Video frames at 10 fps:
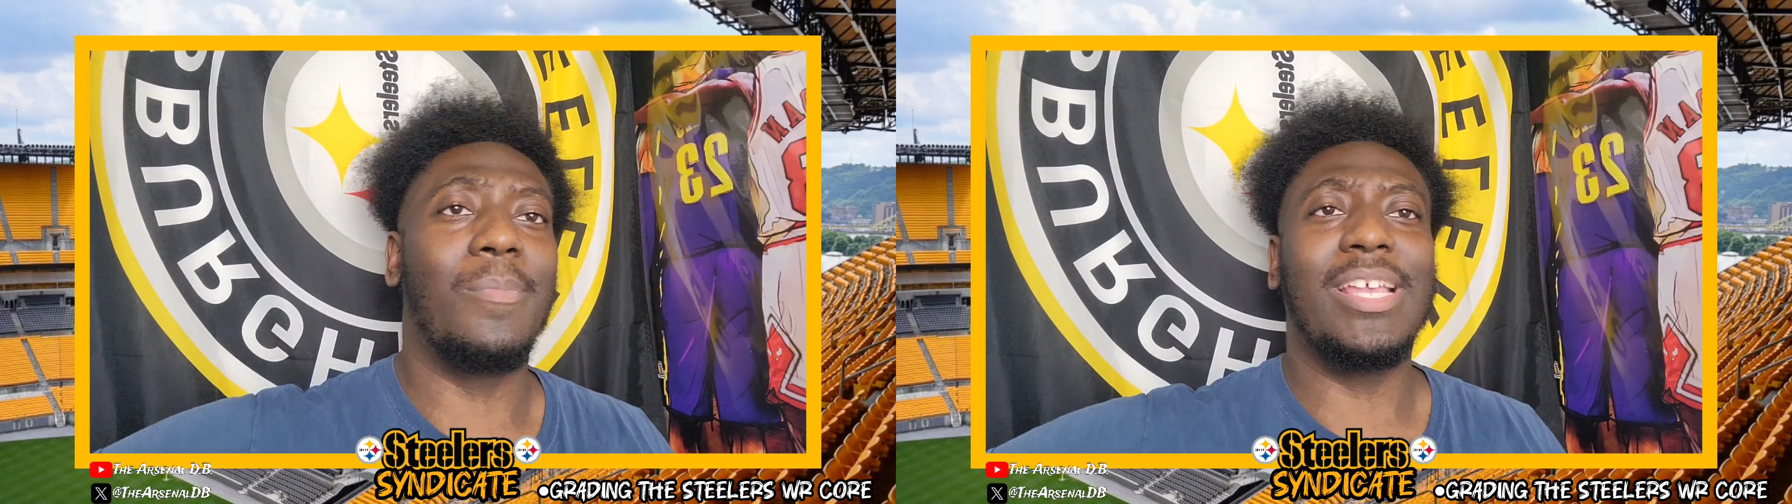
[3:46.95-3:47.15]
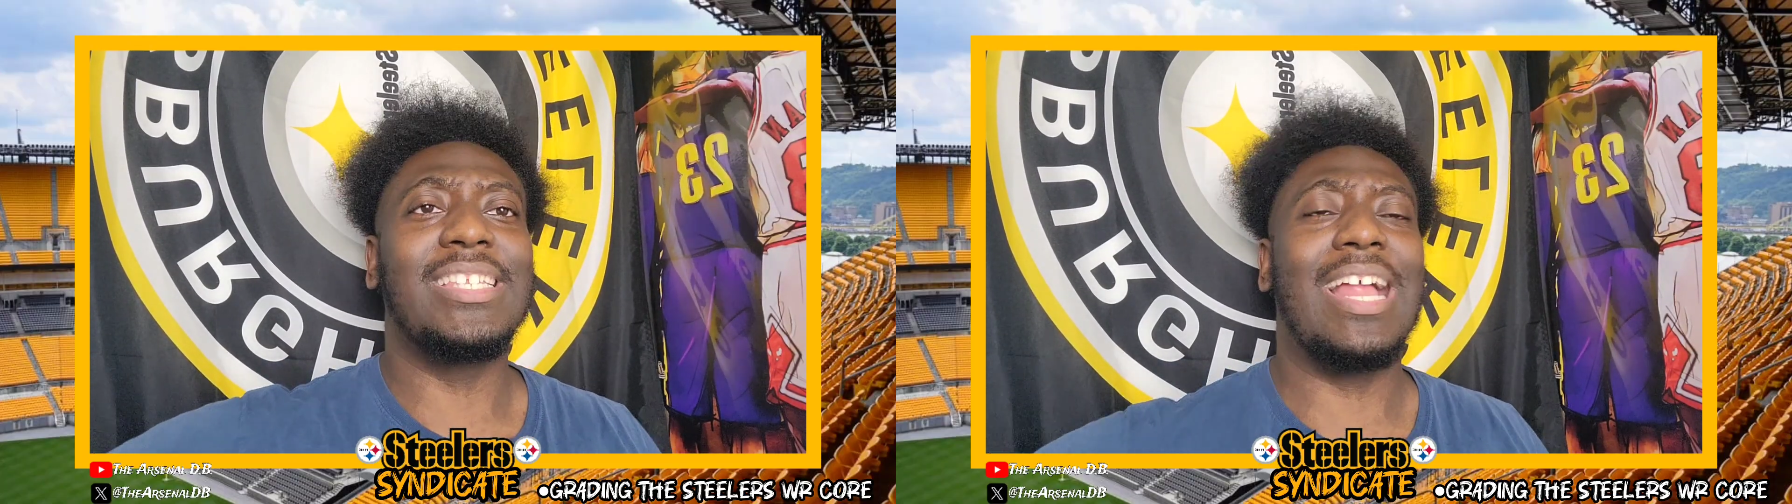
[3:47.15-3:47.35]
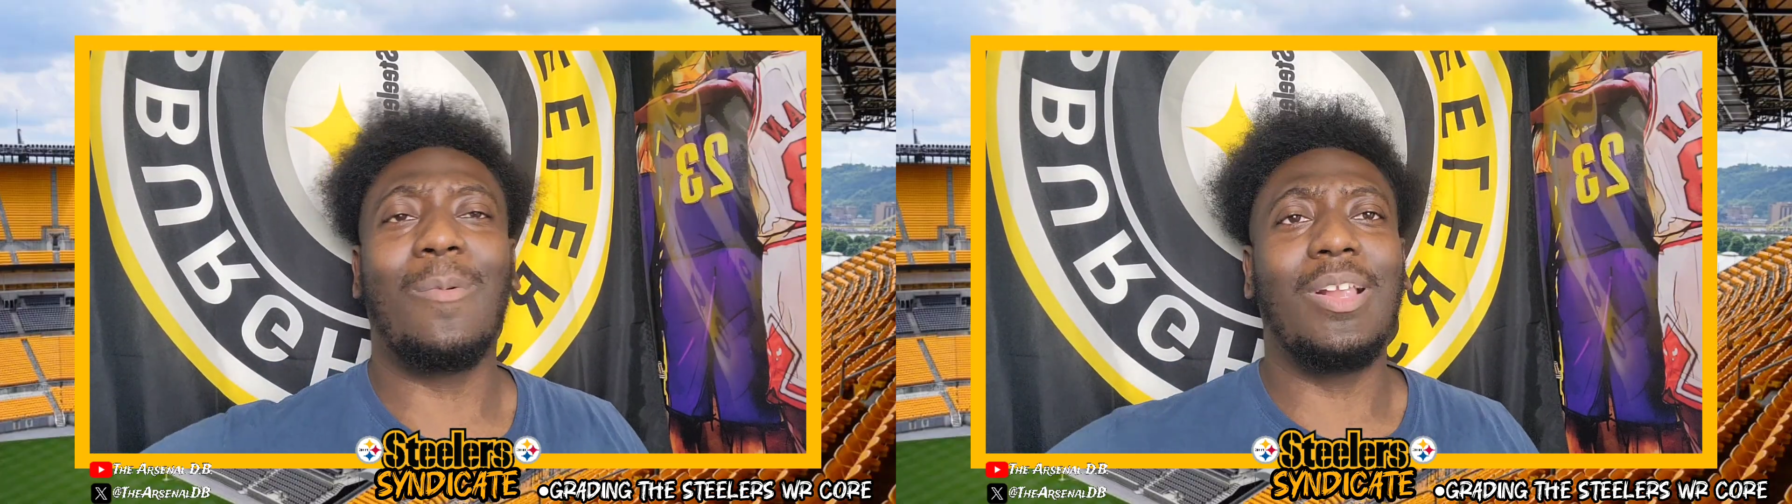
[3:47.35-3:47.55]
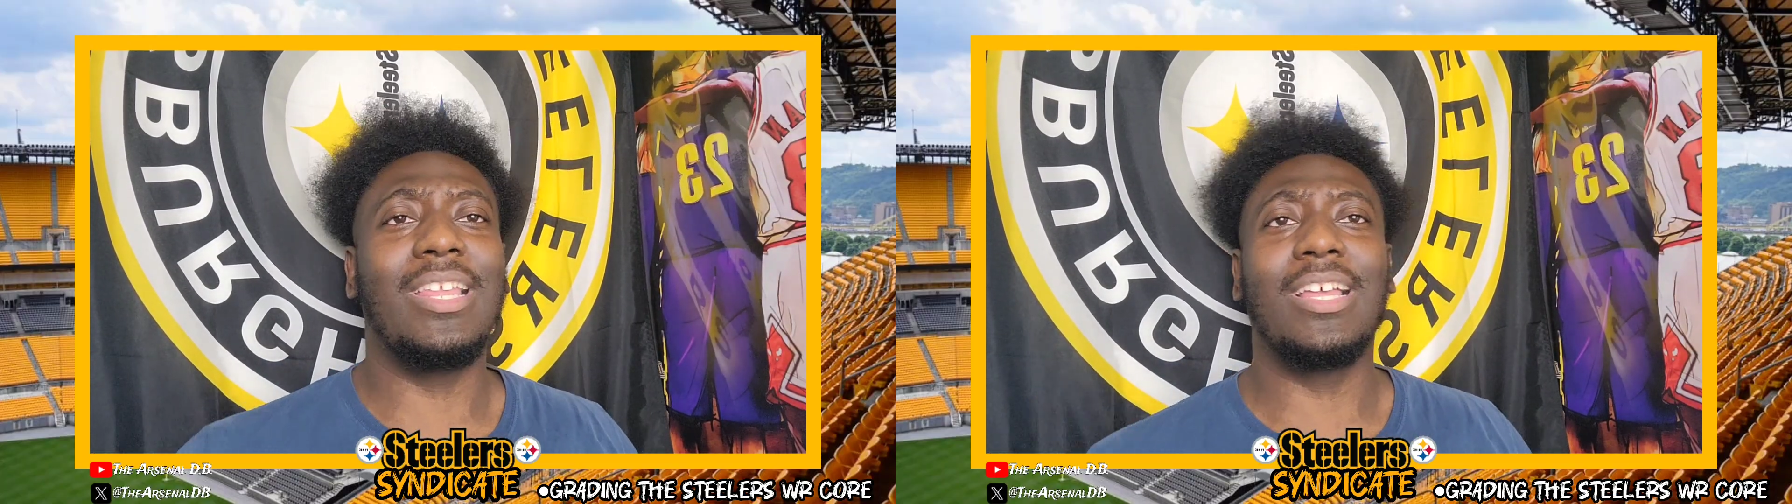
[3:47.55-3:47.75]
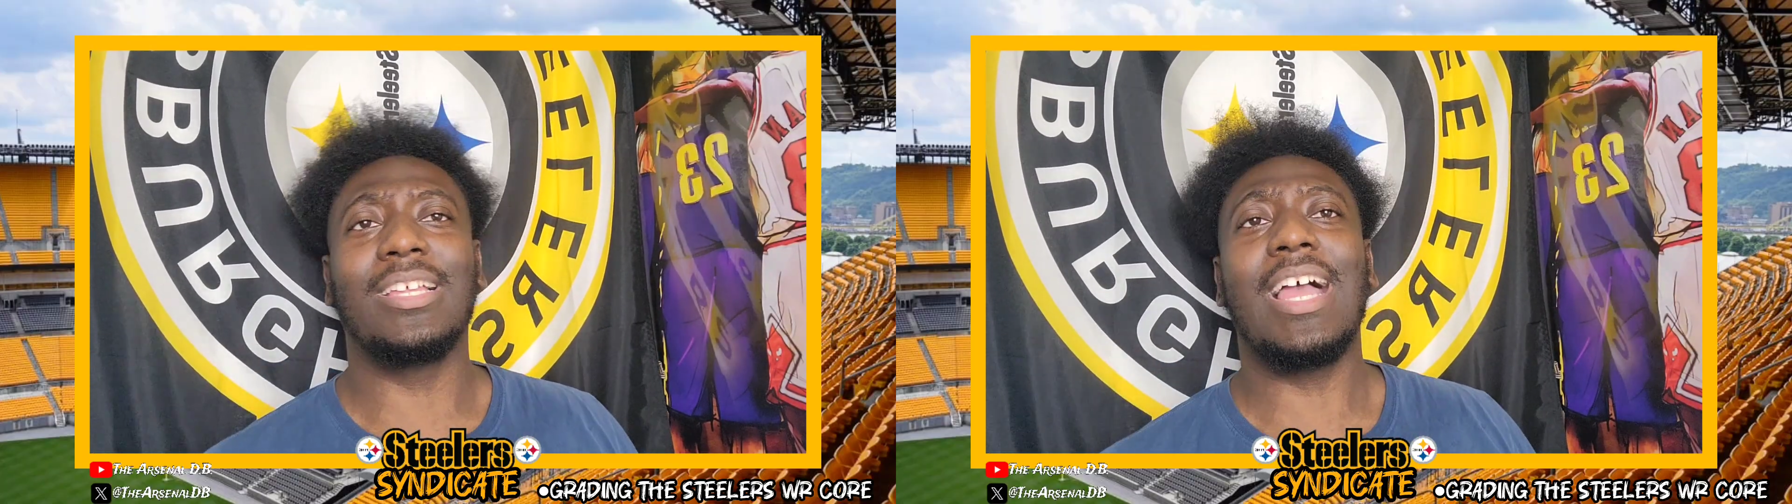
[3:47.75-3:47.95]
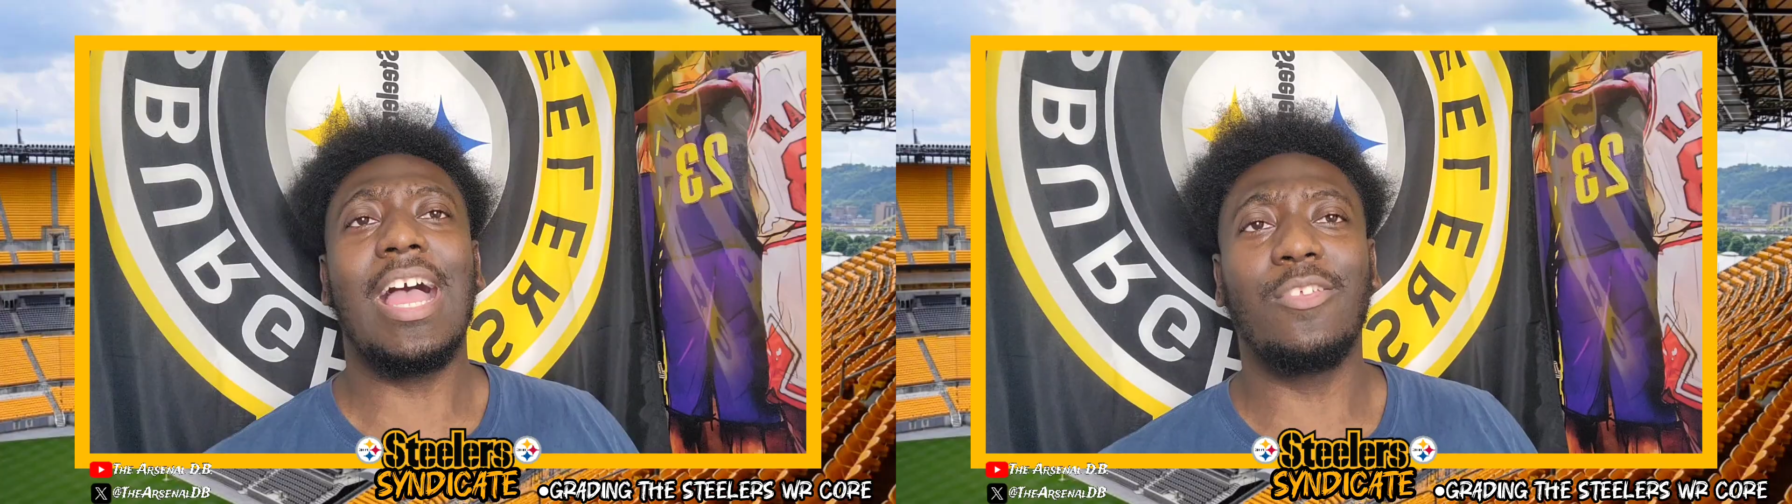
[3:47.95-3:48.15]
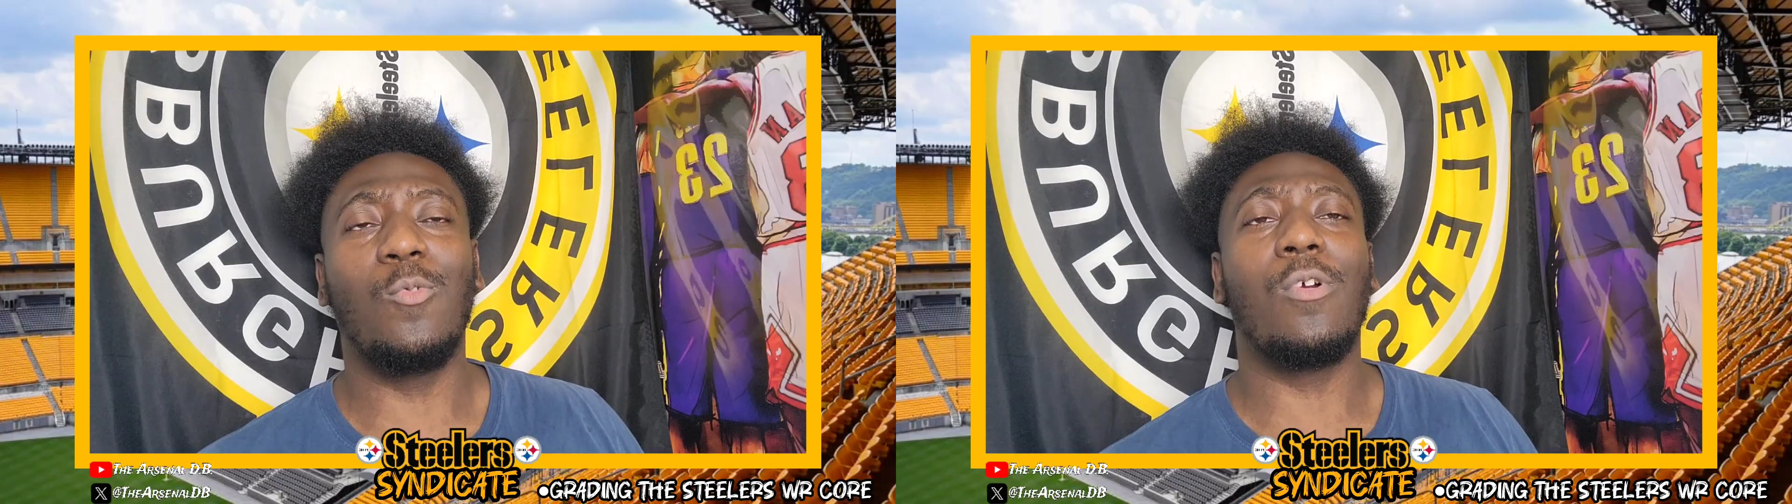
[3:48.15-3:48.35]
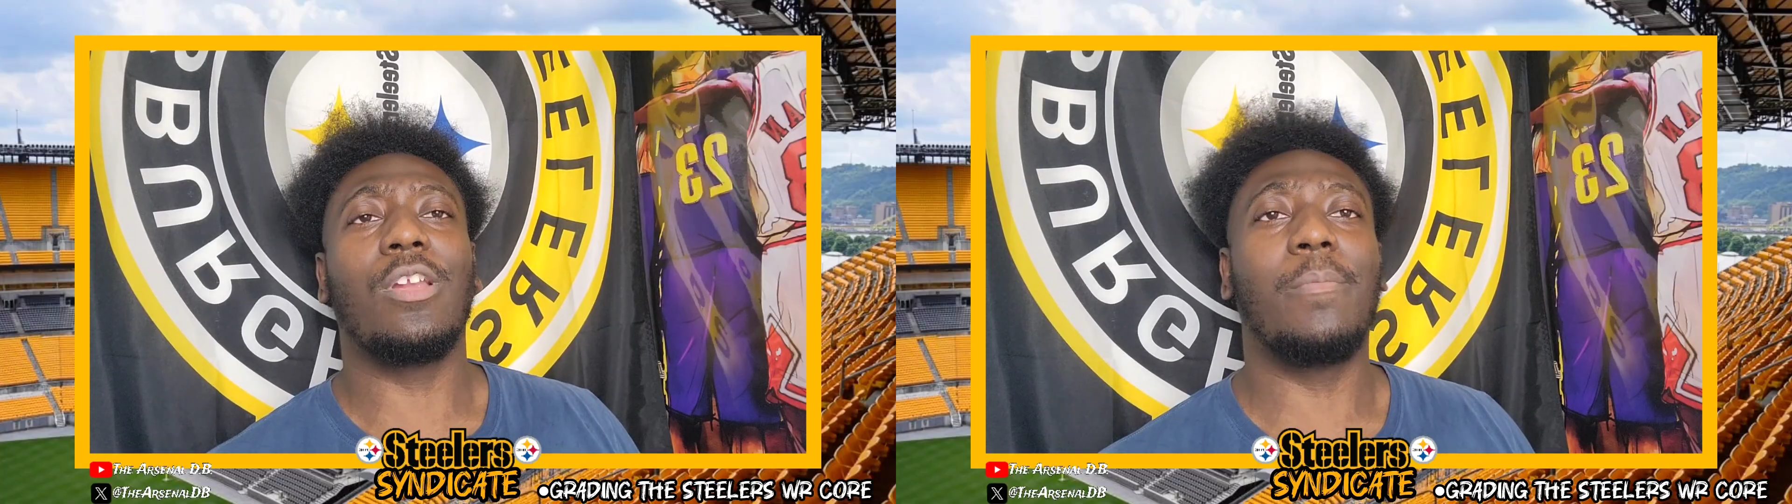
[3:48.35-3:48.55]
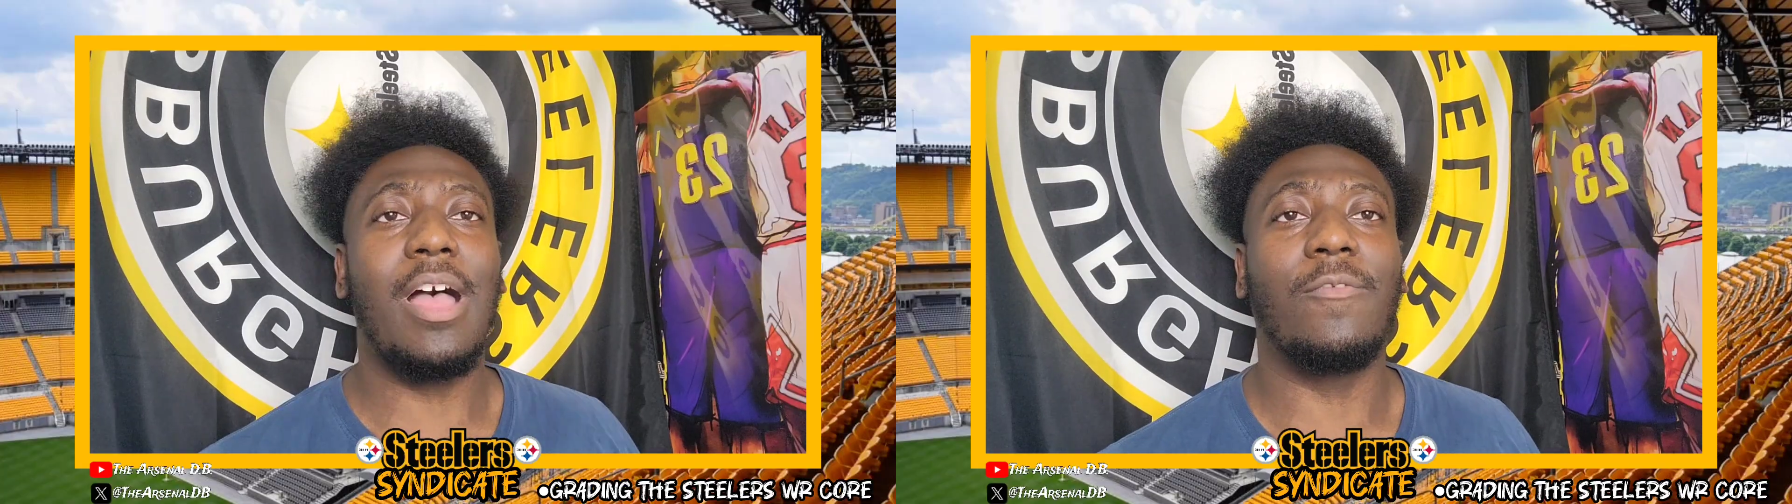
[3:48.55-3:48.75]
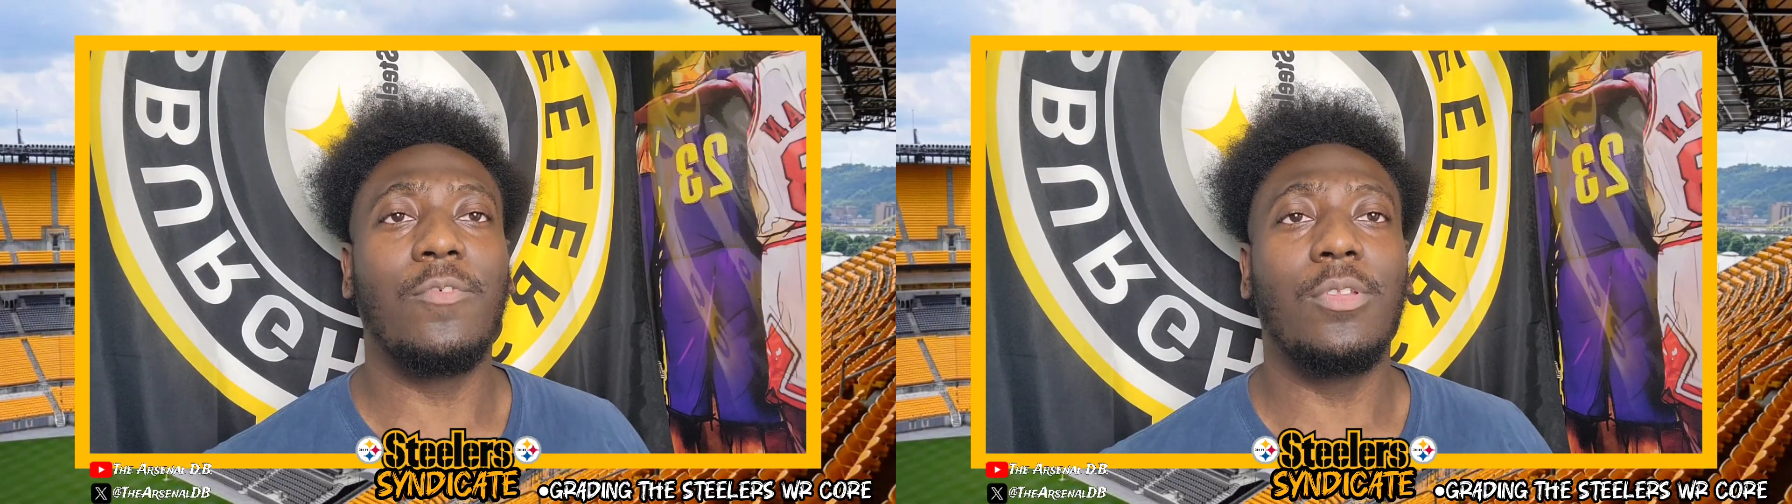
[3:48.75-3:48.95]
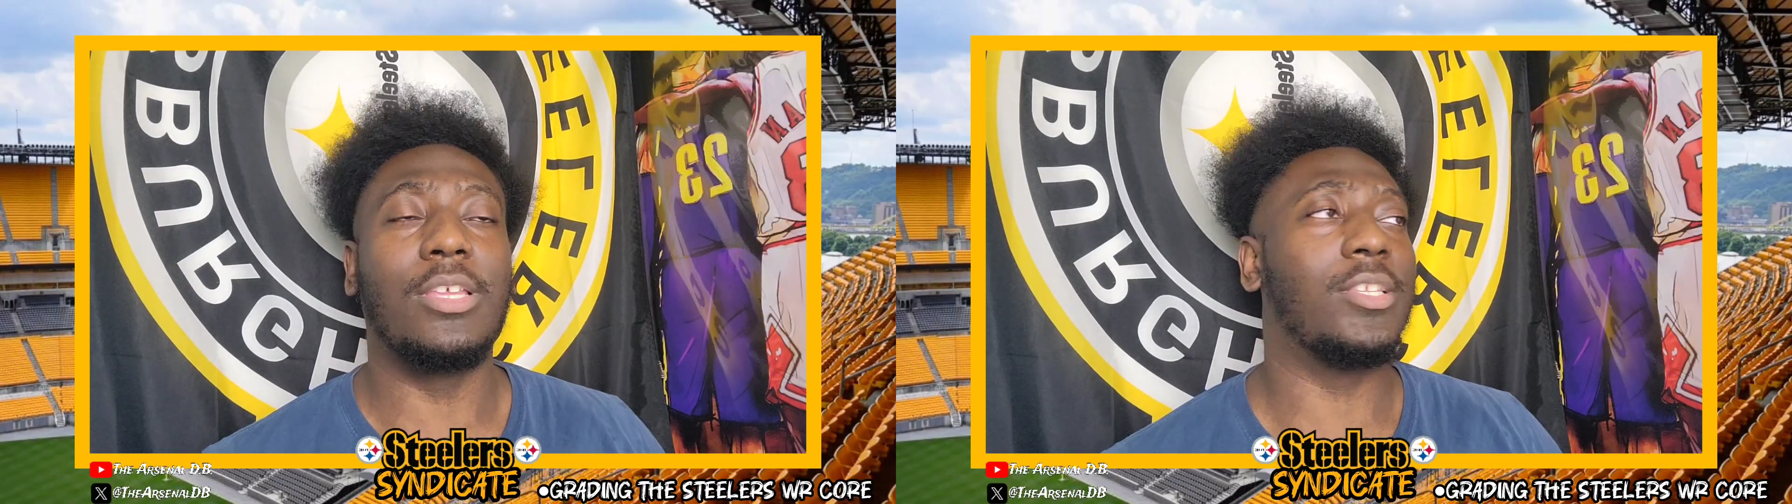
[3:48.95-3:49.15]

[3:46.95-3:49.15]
but he's not really a guy you're worried about fully.